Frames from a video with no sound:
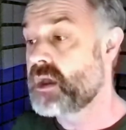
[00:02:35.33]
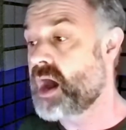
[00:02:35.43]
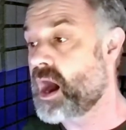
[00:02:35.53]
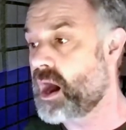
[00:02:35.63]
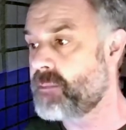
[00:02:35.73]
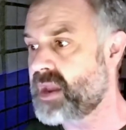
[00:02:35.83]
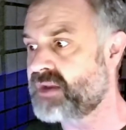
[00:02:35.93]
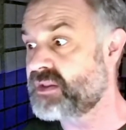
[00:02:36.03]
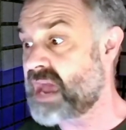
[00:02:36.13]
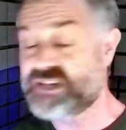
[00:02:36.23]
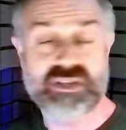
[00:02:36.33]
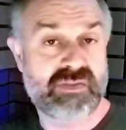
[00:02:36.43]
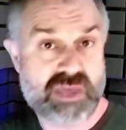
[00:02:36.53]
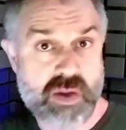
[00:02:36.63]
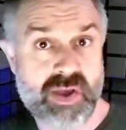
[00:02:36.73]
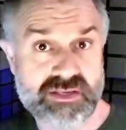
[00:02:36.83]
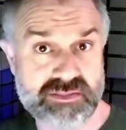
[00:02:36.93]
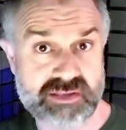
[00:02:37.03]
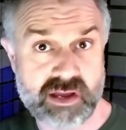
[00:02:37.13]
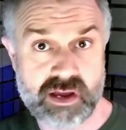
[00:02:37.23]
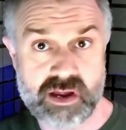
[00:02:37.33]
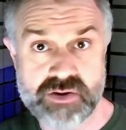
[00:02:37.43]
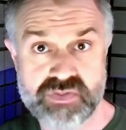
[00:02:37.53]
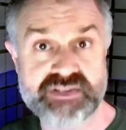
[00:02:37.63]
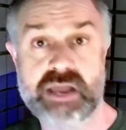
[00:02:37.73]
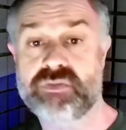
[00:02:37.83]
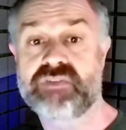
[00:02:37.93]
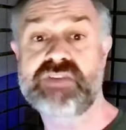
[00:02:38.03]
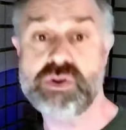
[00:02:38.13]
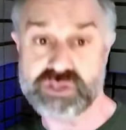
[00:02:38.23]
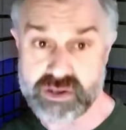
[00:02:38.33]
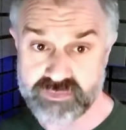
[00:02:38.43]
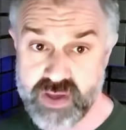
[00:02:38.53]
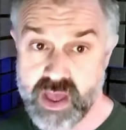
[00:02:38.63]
um, and actually in the US uh, under the title The Fugitive.